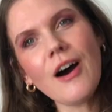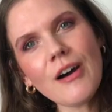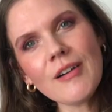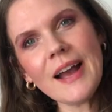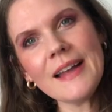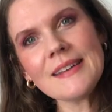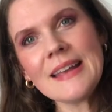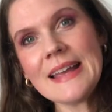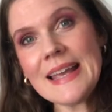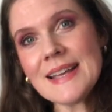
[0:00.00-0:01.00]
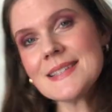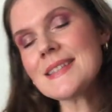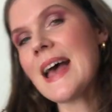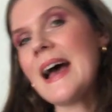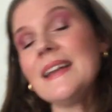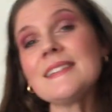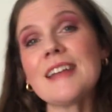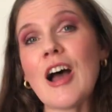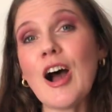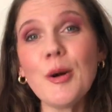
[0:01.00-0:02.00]
All right, here's that.
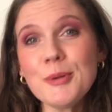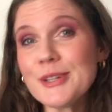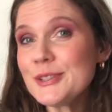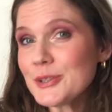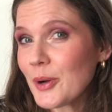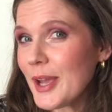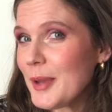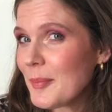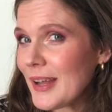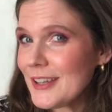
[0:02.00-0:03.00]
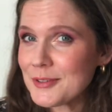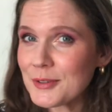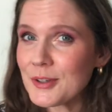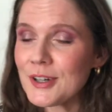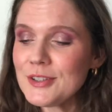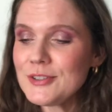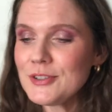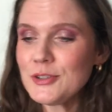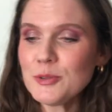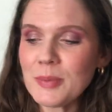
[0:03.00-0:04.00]
Now I hope you enjoy my little
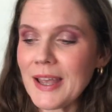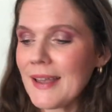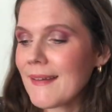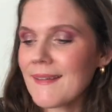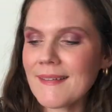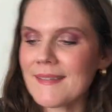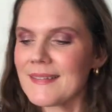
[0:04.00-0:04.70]
duping